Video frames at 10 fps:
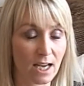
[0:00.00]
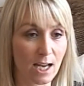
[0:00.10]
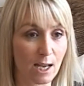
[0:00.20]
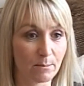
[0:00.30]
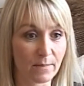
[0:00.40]

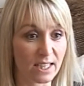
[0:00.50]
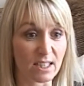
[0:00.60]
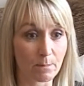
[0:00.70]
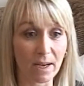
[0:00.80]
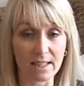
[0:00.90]

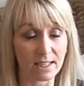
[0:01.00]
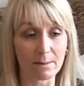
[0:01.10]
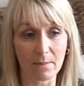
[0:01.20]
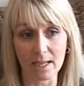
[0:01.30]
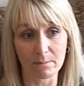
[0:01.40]
It's
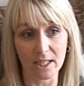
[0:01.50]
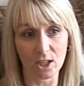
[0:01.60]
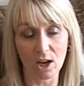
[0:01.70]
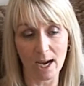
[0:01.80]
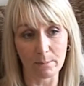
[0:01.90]
basically made me a
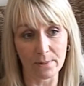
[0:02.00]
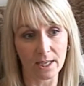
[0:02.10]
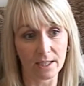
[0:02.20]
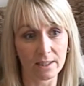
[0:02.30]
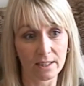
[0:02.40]
lot
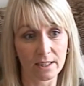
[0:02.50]
happier.